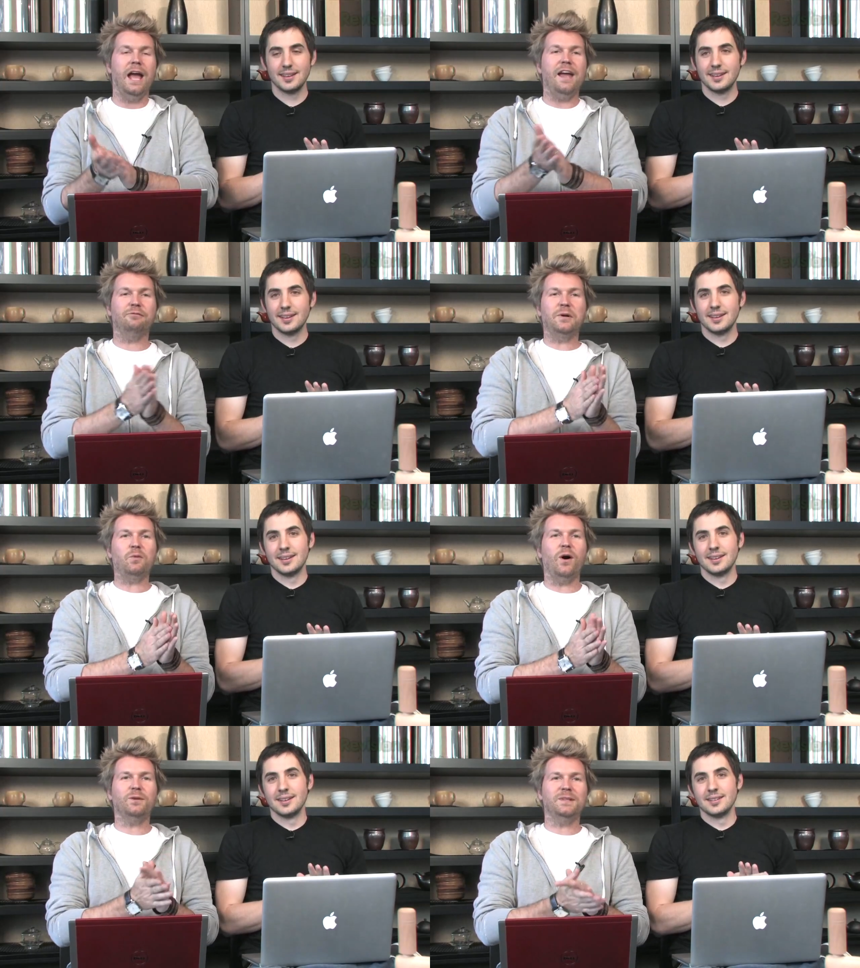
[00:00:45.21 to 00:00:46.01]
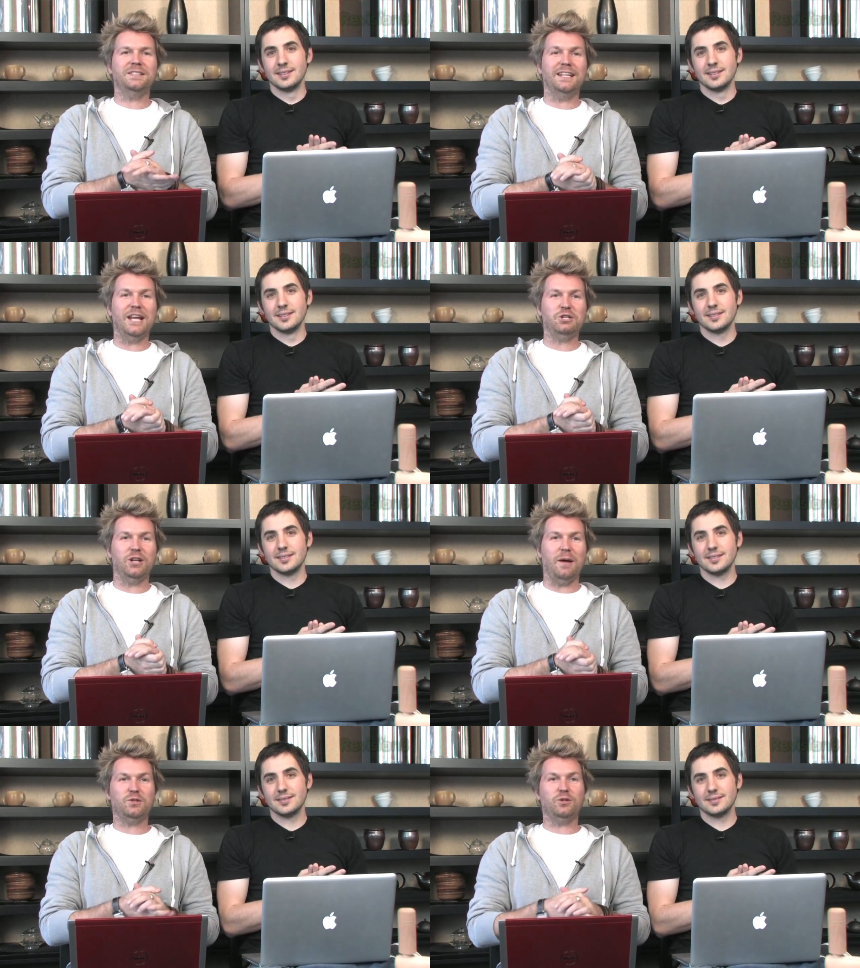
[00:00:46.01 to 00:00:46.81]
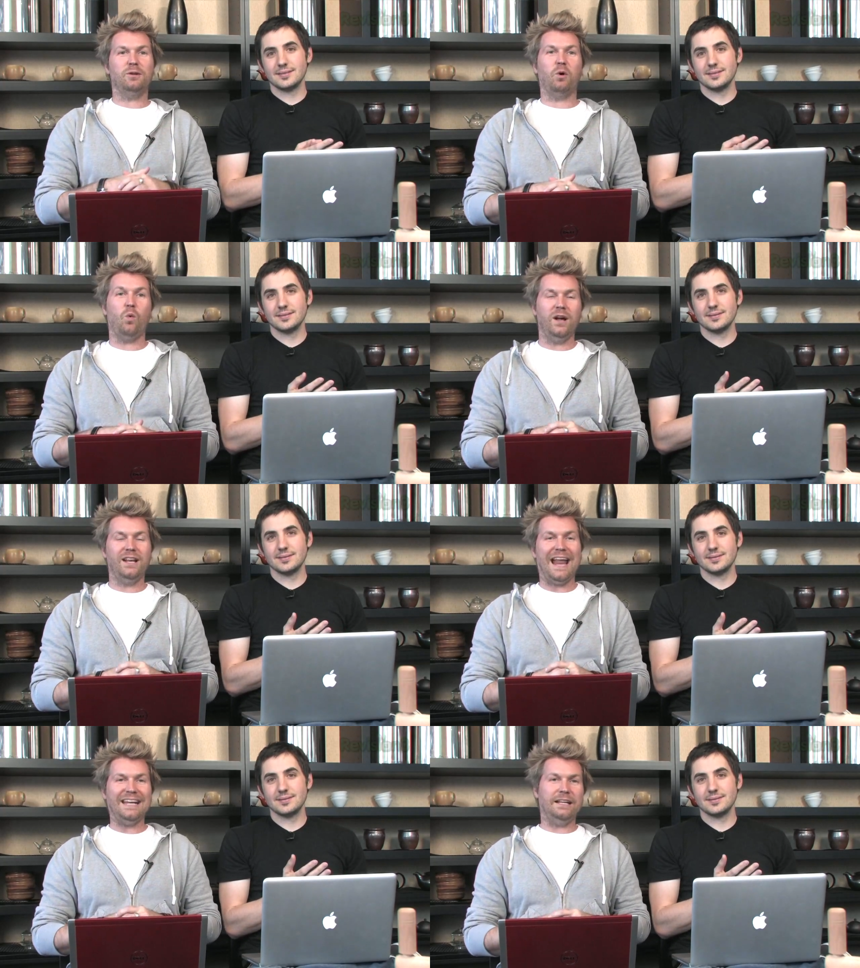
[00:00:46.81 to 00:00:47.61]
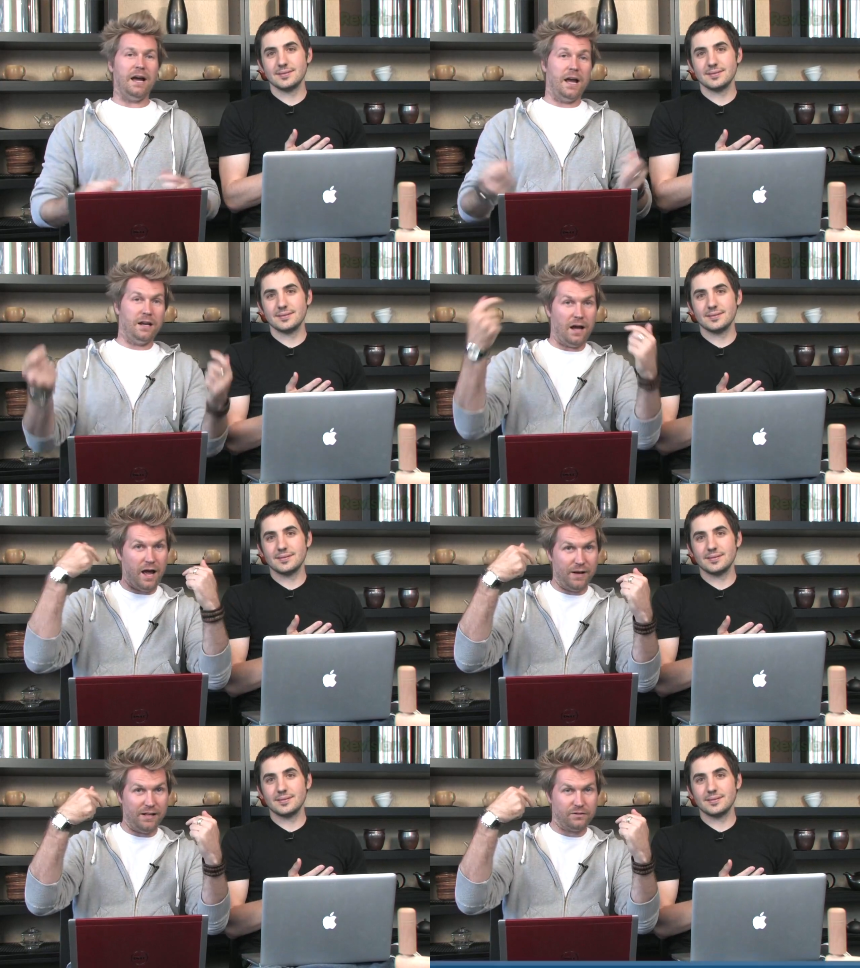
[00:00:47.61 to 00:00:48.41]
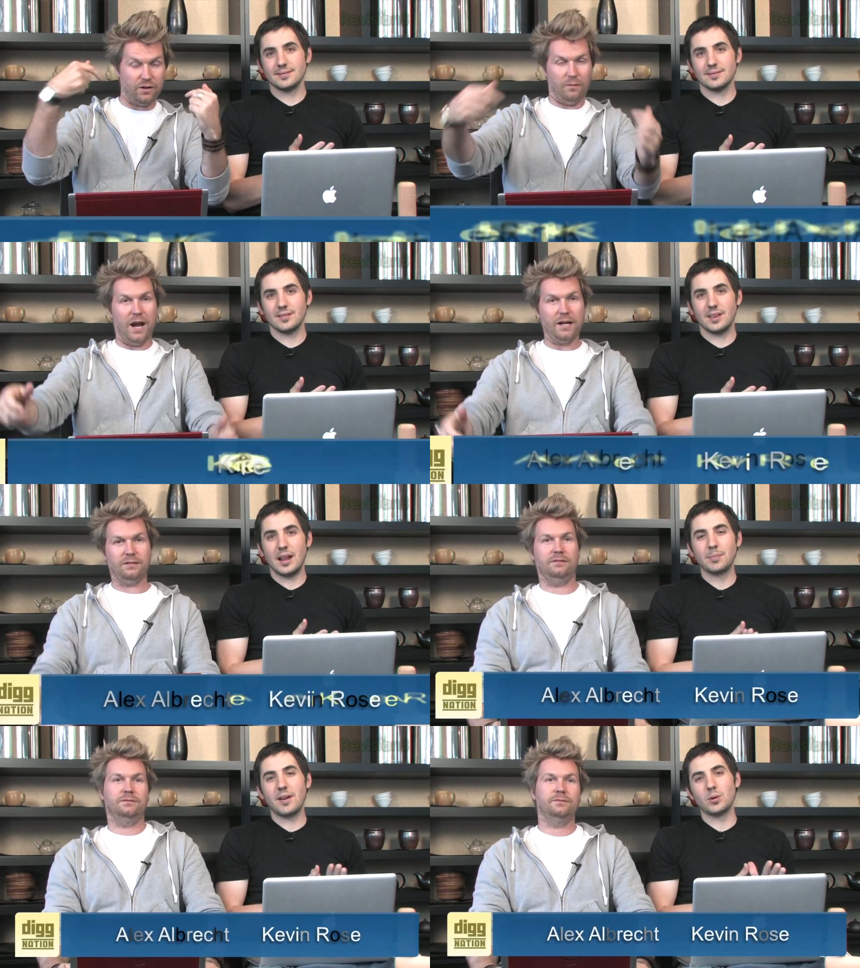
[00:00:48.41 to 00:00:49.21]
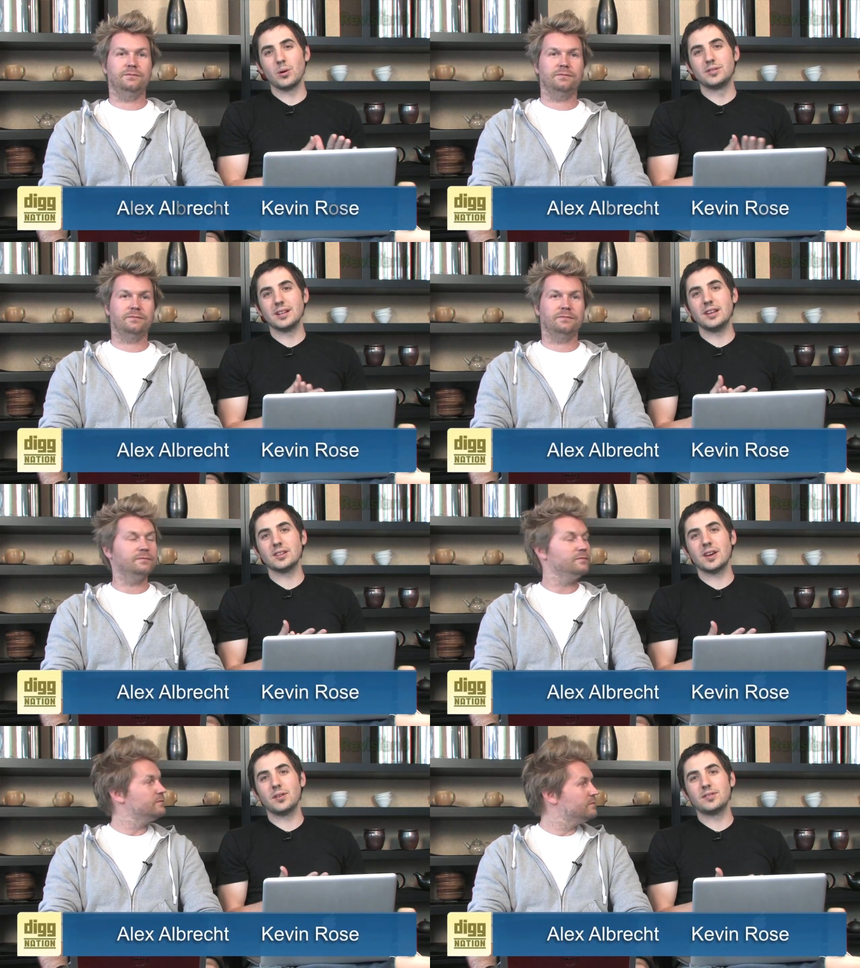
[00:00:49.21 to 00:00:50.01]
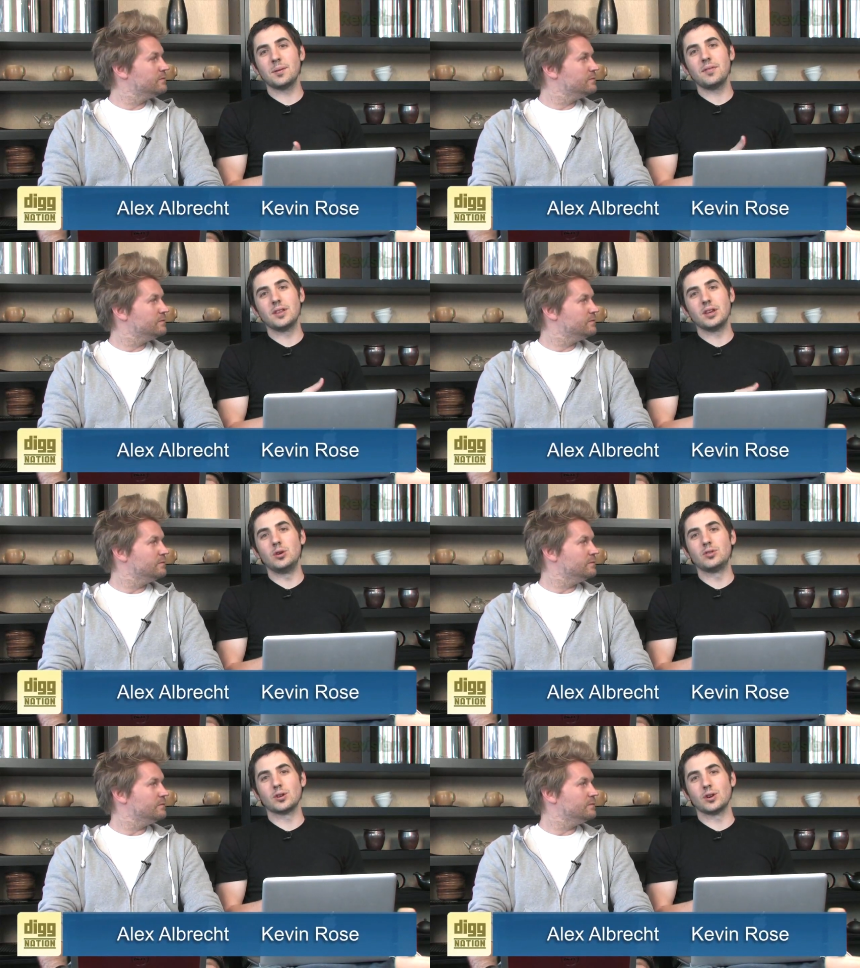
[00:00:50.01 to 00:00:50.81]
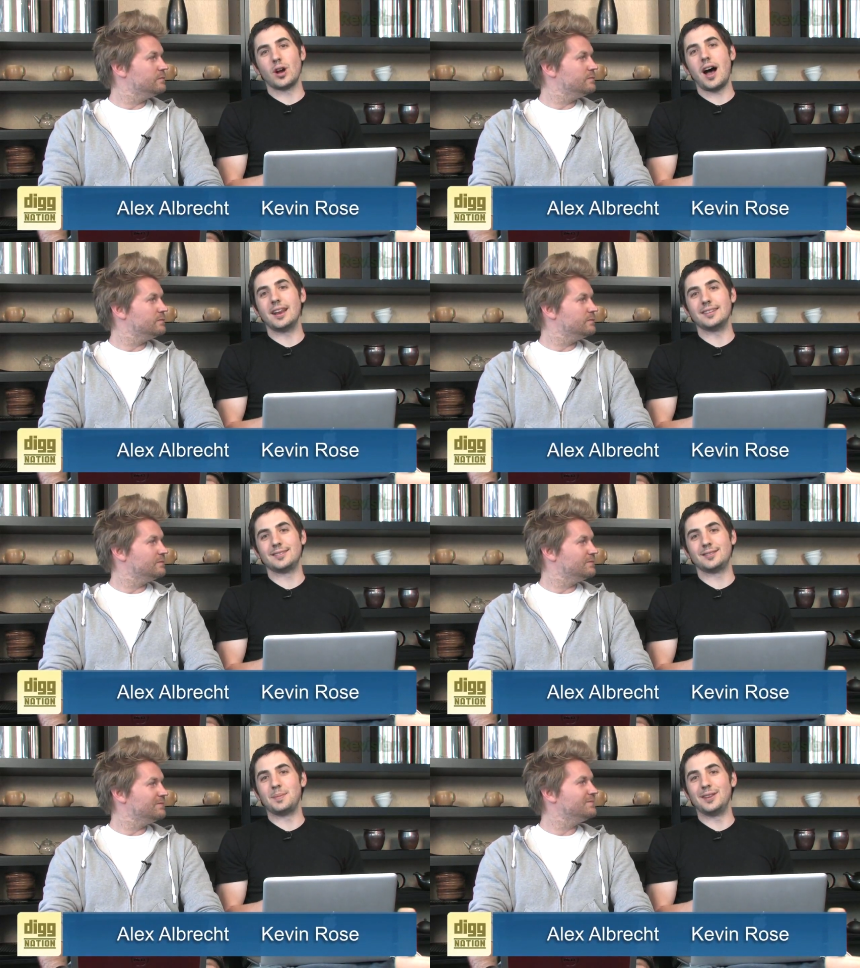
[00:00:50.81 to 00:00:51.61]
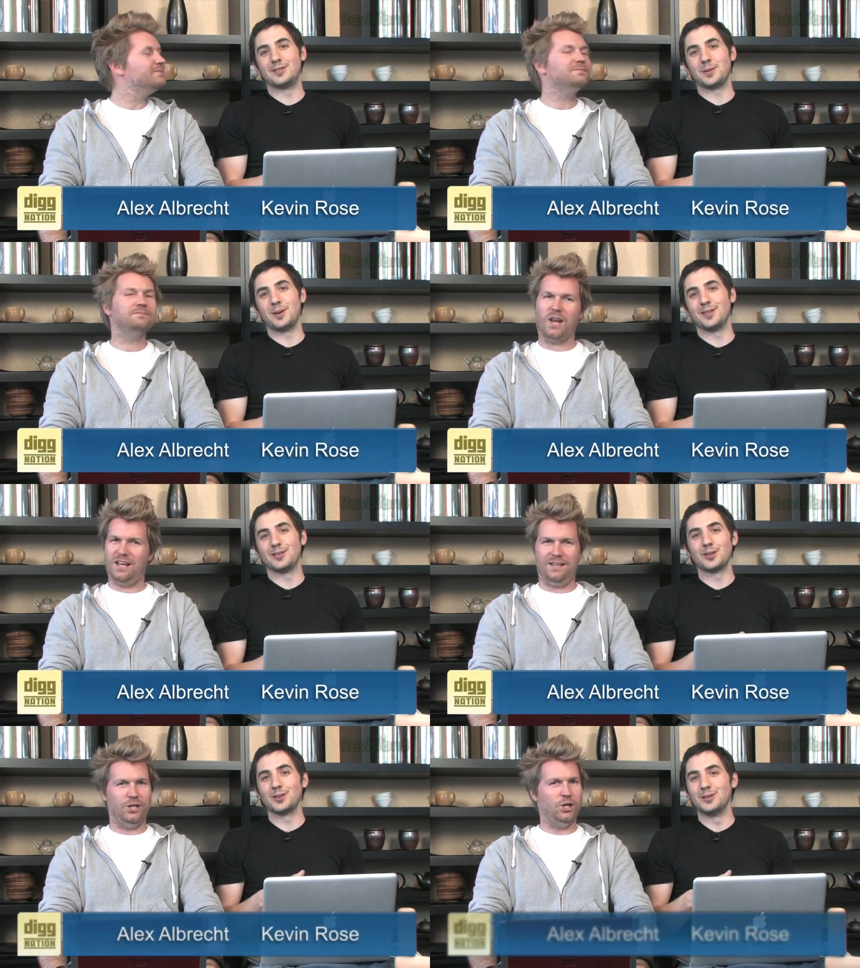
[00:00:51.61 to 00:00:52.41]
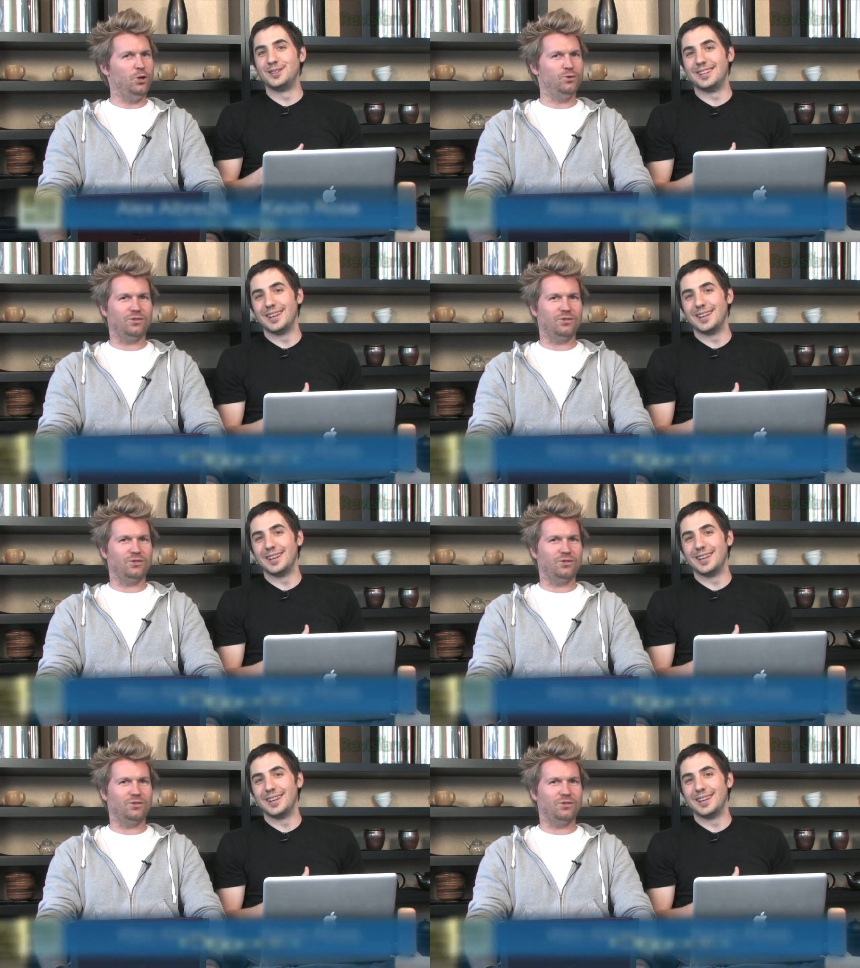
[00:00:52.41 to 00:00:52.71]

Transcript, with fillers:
Speaker 1: Hey everybody,
Speaker 2: welcome to Diggnation, episode number 199.
Speaker 1: I'm Alex Albrecht. And I'm Kevin Rose. Diggnation covers some of the user hottest submitted stories in the social
Speaker 2: news